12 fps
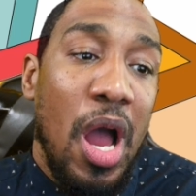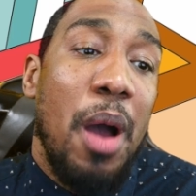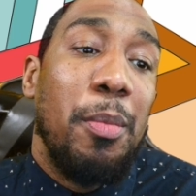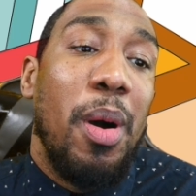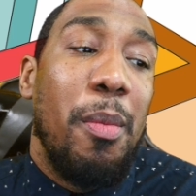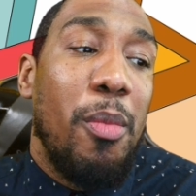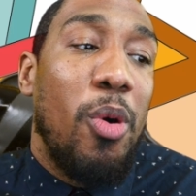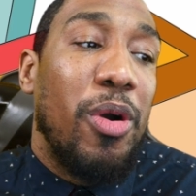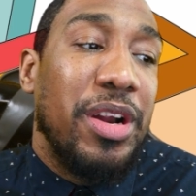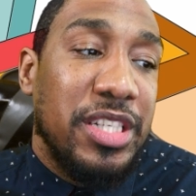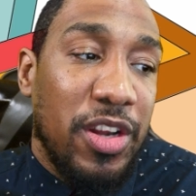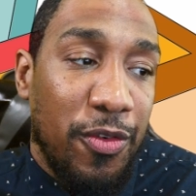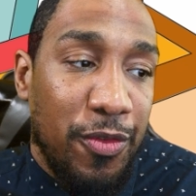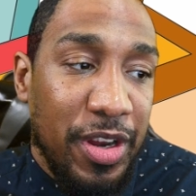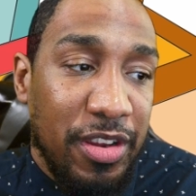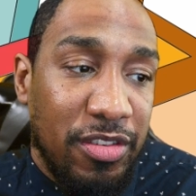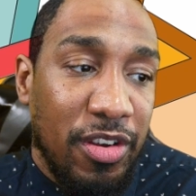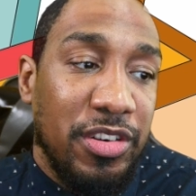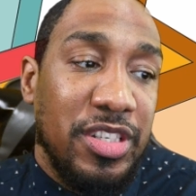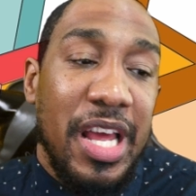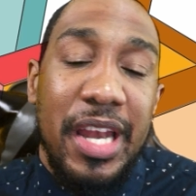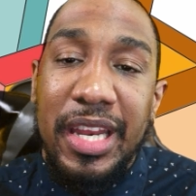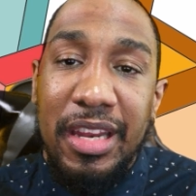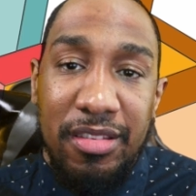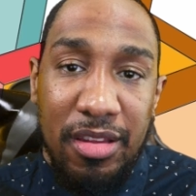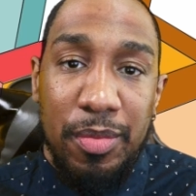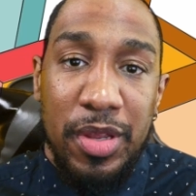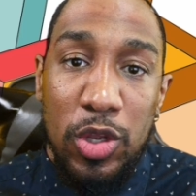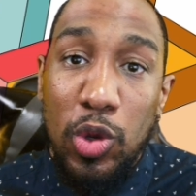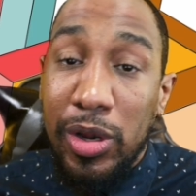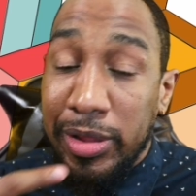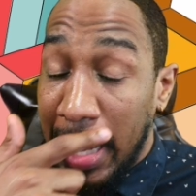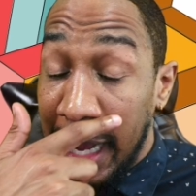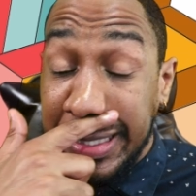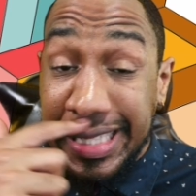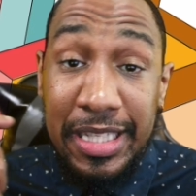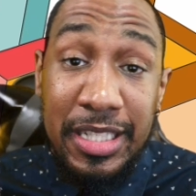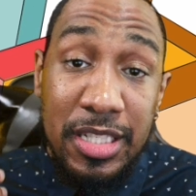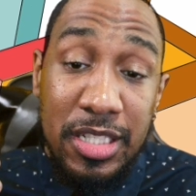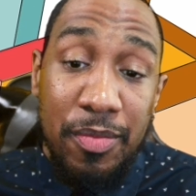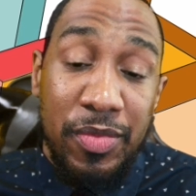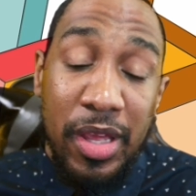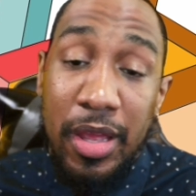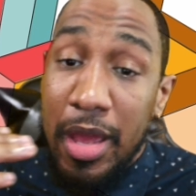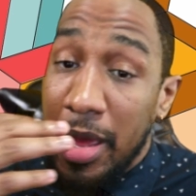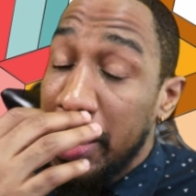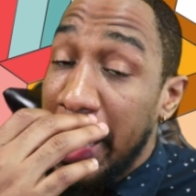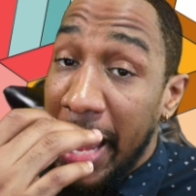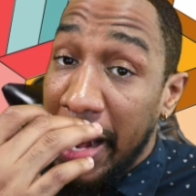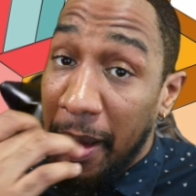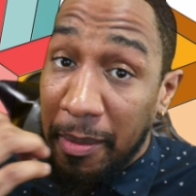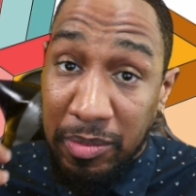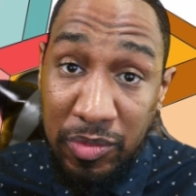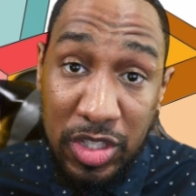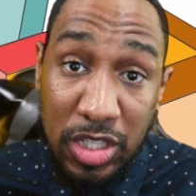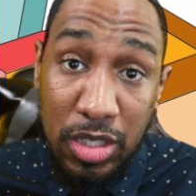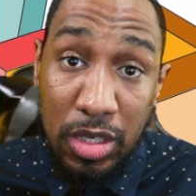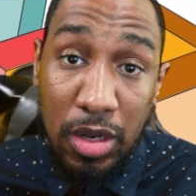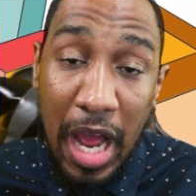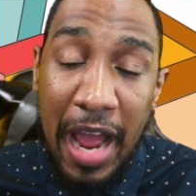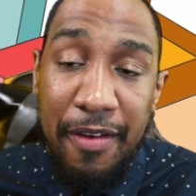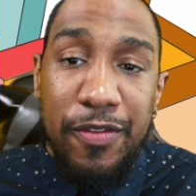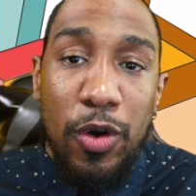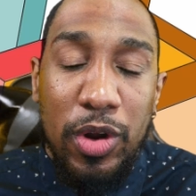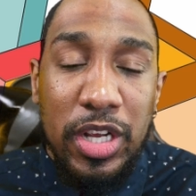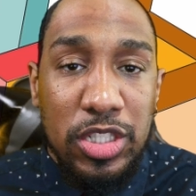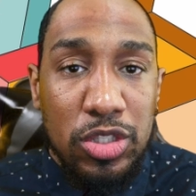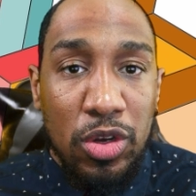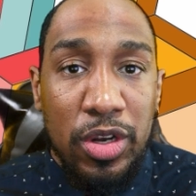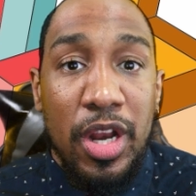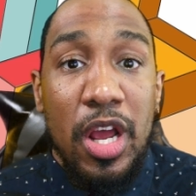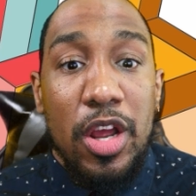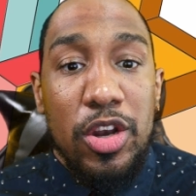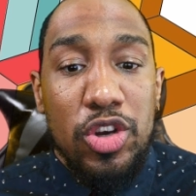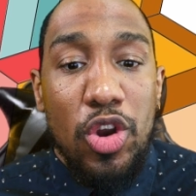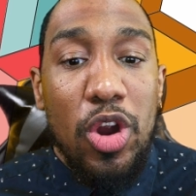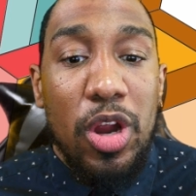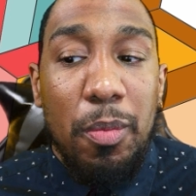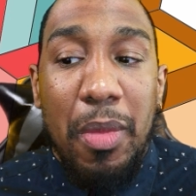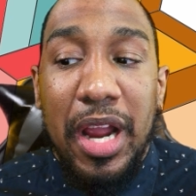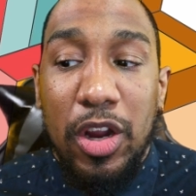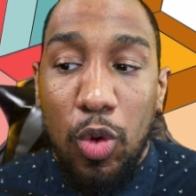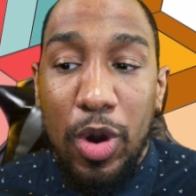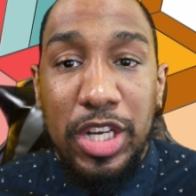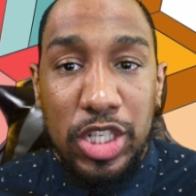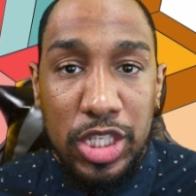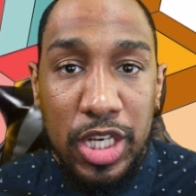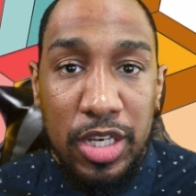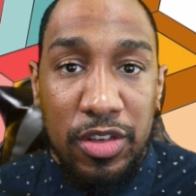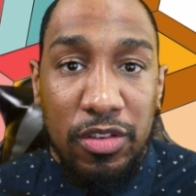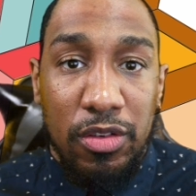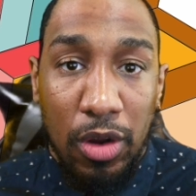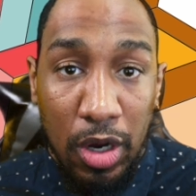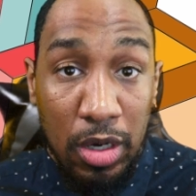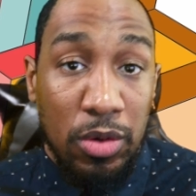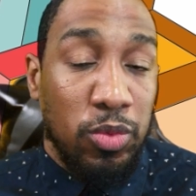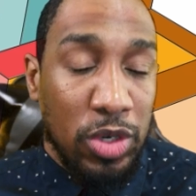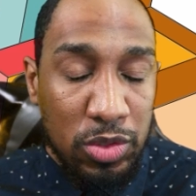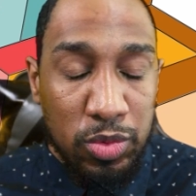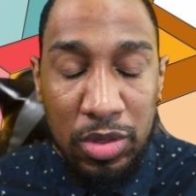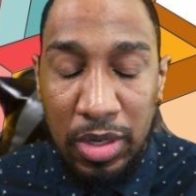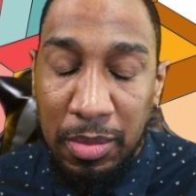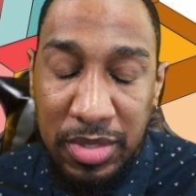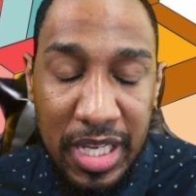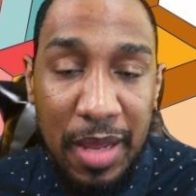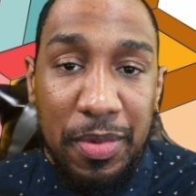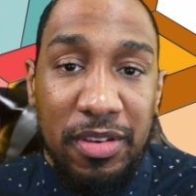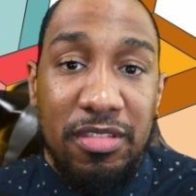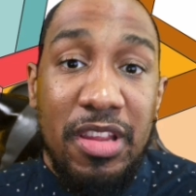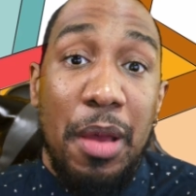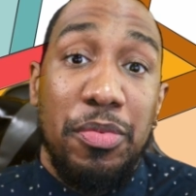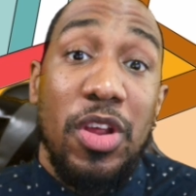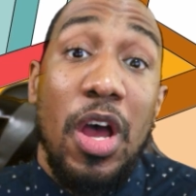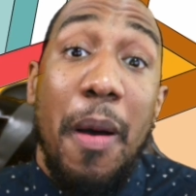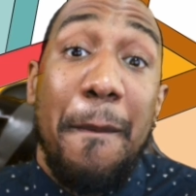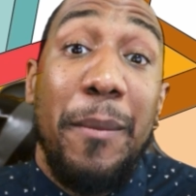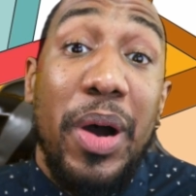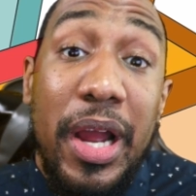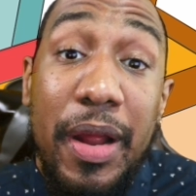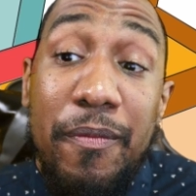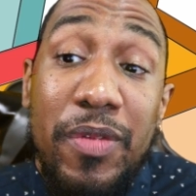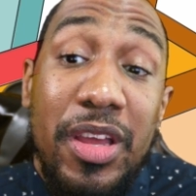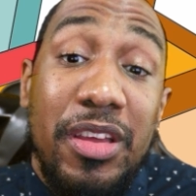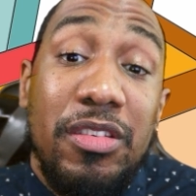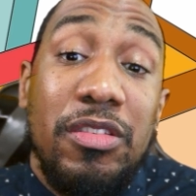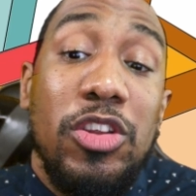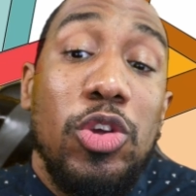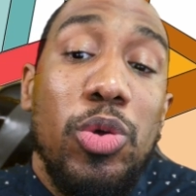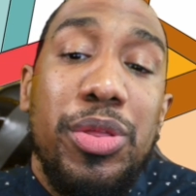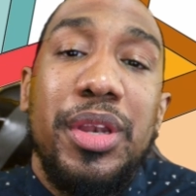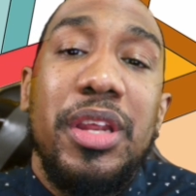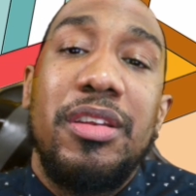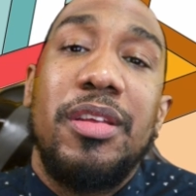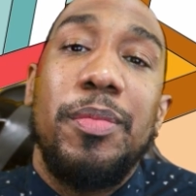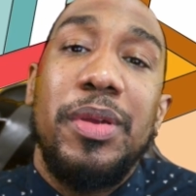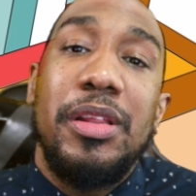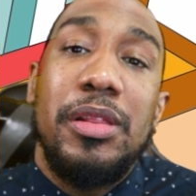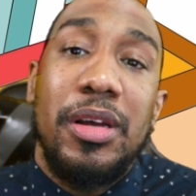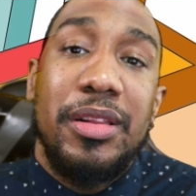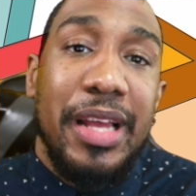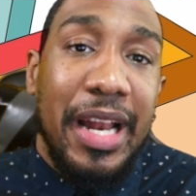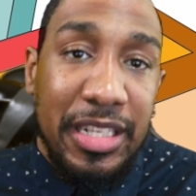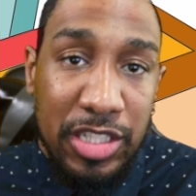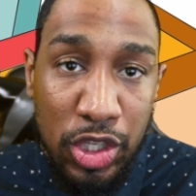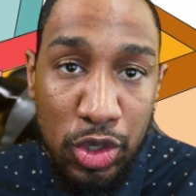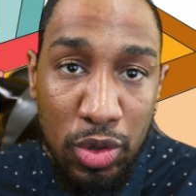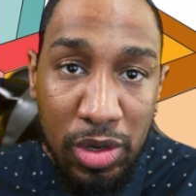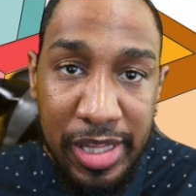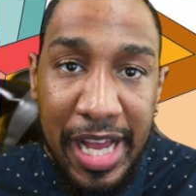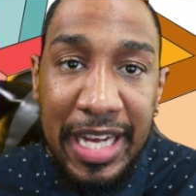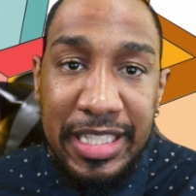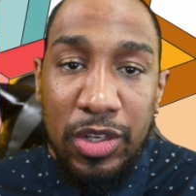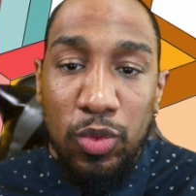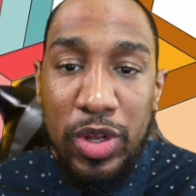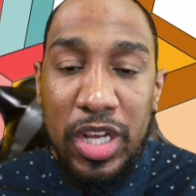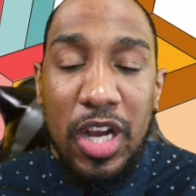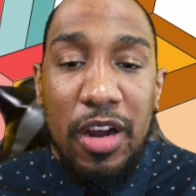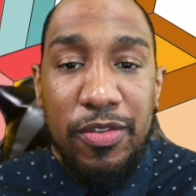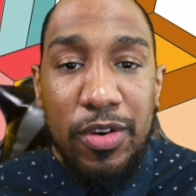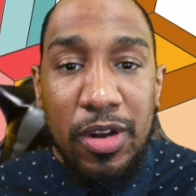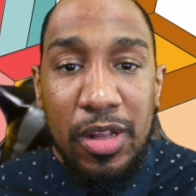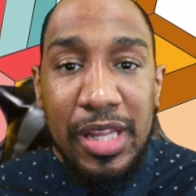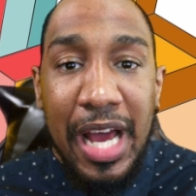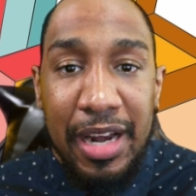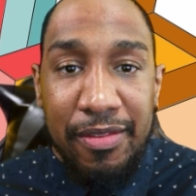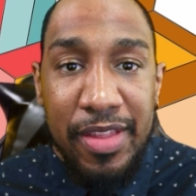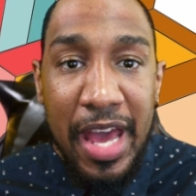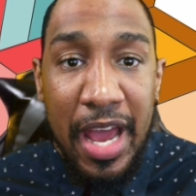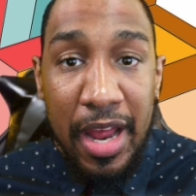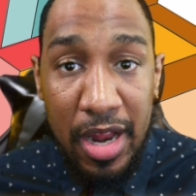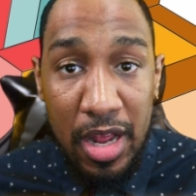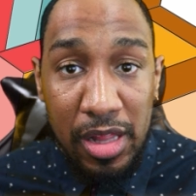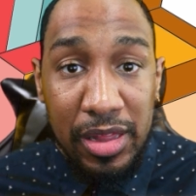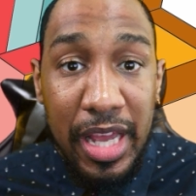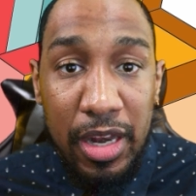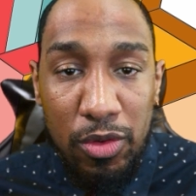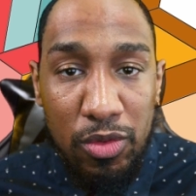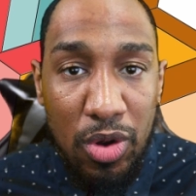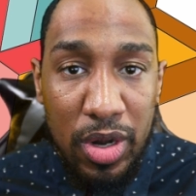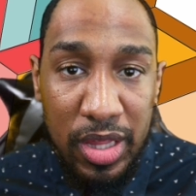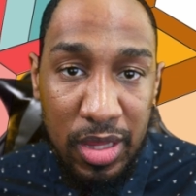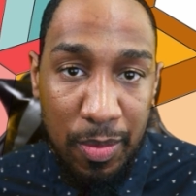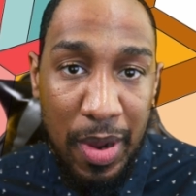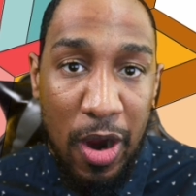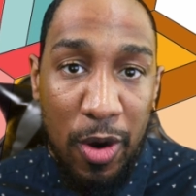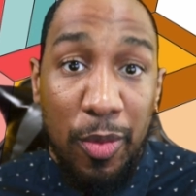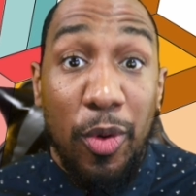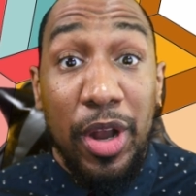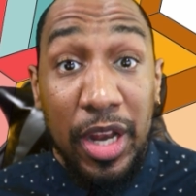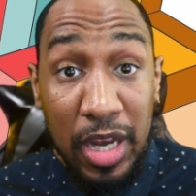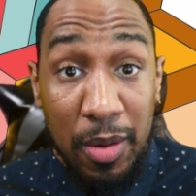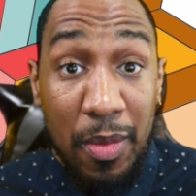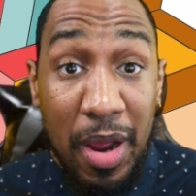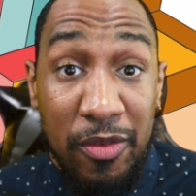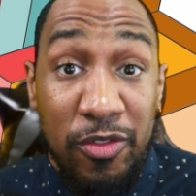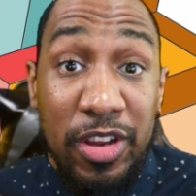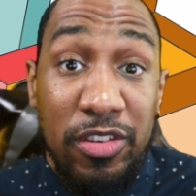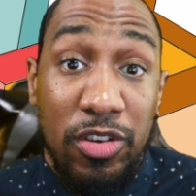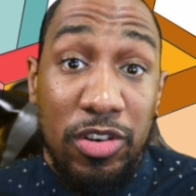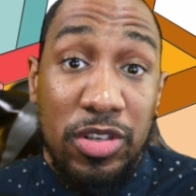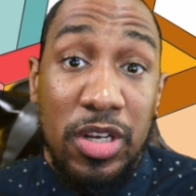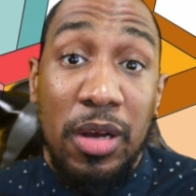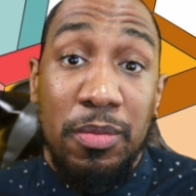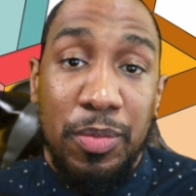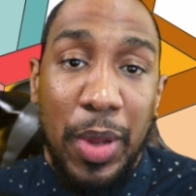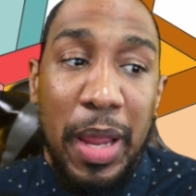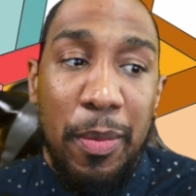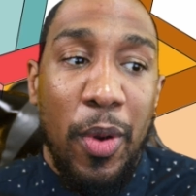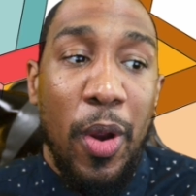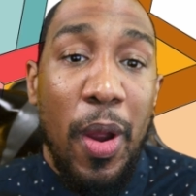but more as a research that needs to be utilized. And this is something that I focused on during my questions, I'm skipping steps, but the youth need to be looked at as utilized. And we cover a lot of that later on in the PowerPoint and in my research paper.